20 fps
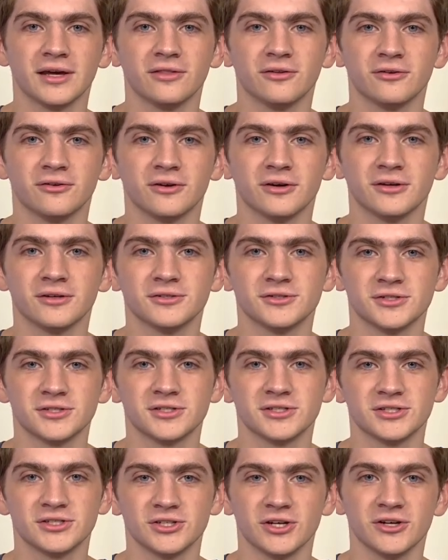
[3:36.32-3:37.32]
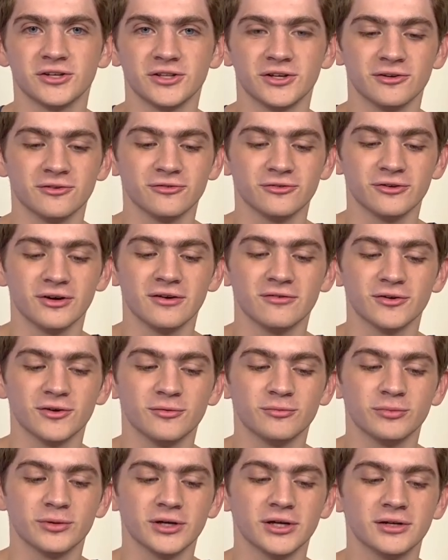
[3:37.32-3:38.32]
they're not just stuck there forever,
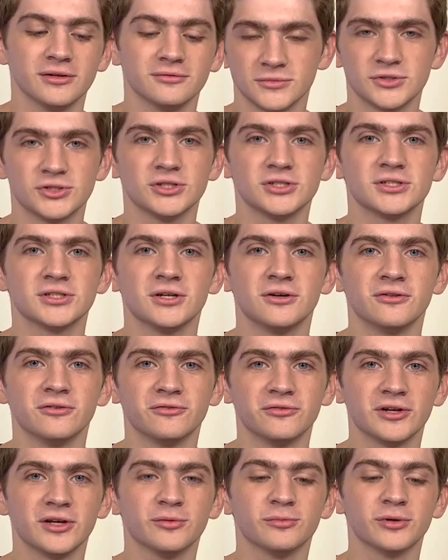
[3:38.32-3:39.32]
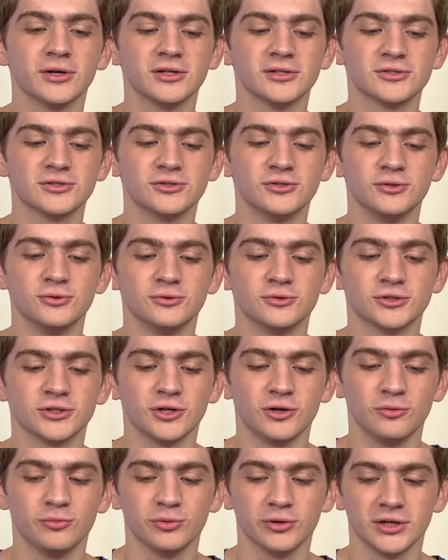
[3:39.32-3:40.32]
but just know the fingerprints do
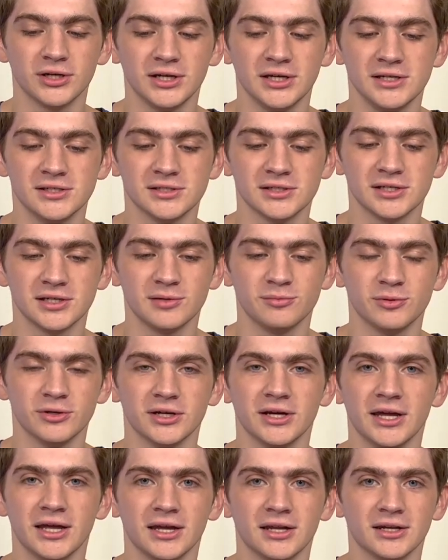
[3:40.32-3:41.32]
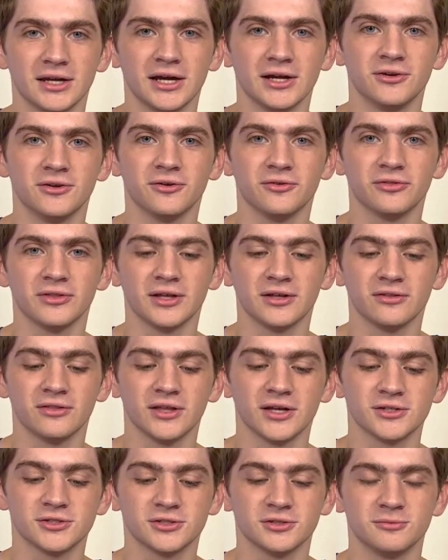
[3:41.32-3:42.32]
show pretty easily, but again, I don't think
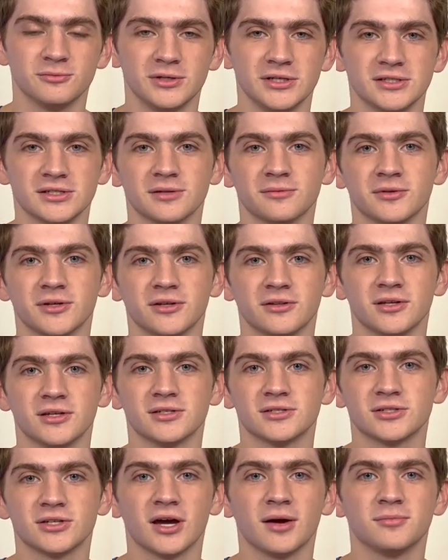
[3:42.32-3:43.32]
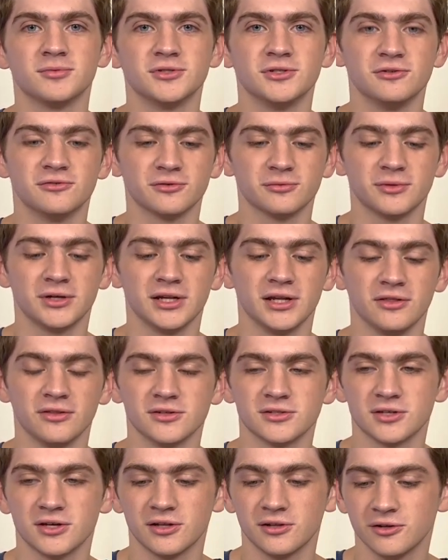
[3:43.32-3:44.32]
that should be something that stops you from getting
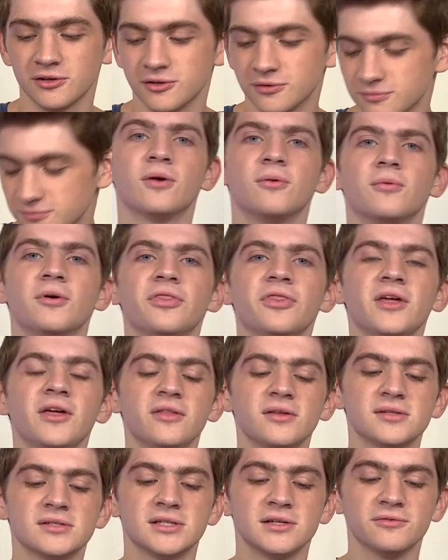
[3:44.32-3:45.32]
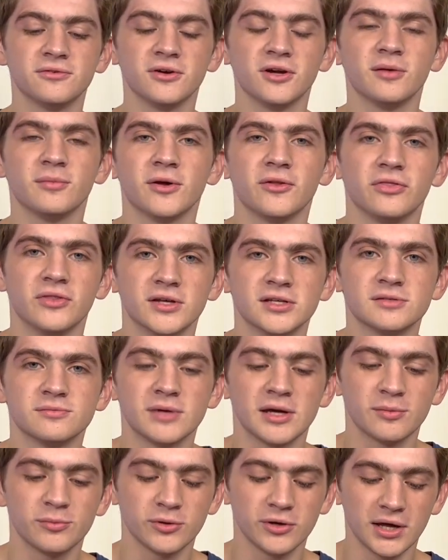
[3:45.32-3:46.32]
this color. One thing that's different about this
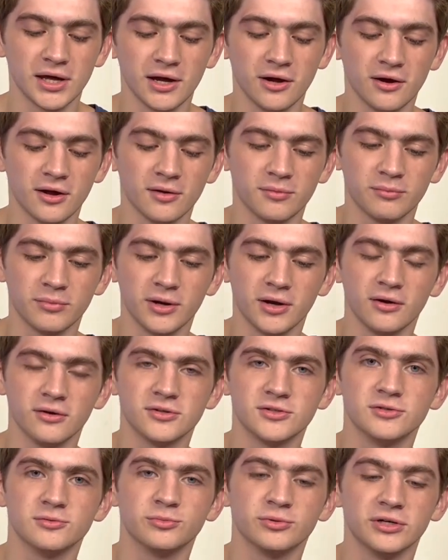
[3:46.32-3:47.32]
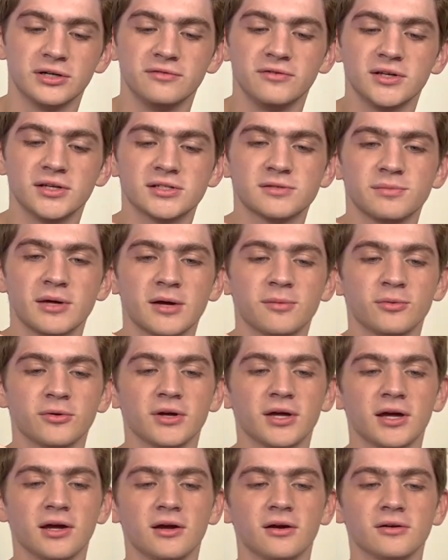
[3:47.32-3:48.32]
MacBook Air compared to previous
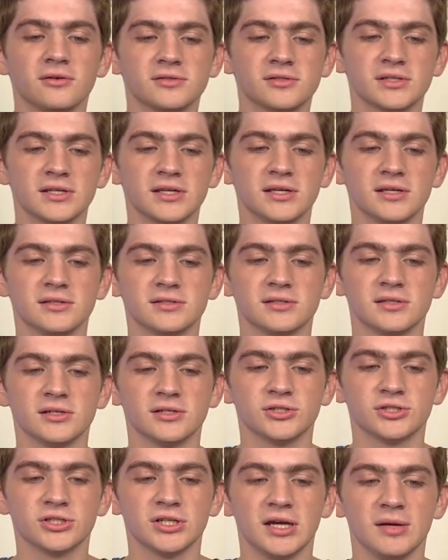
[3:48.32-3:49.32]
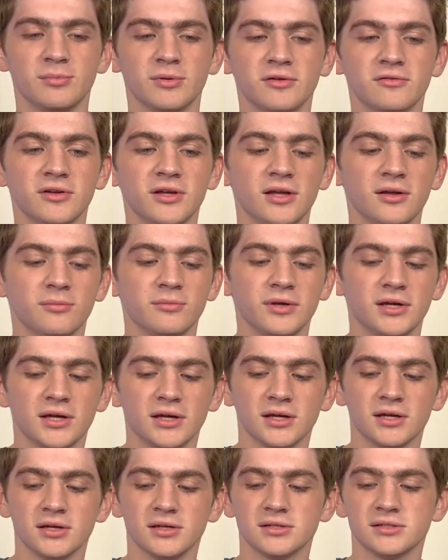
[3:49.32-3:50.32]
MacBook Airs is the shape of it,
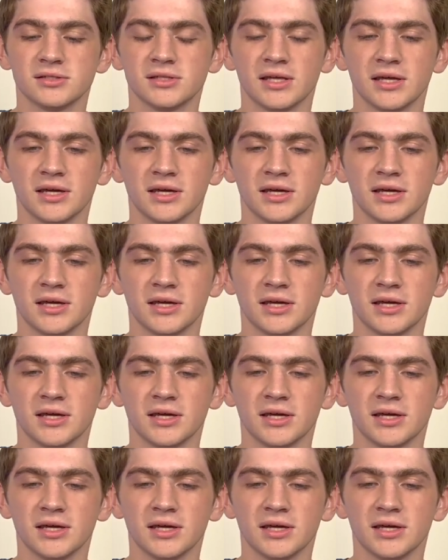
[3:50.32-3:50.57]
because